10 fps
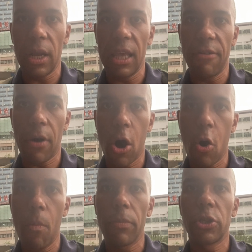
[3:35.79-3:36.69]
you leave
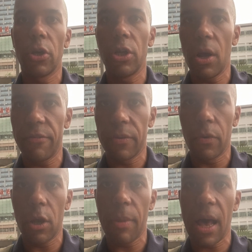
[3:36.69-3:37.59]
home, so you don't have to
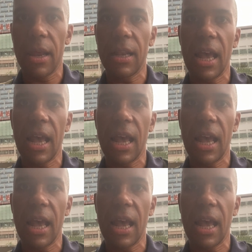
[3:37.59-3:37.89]
worry about it,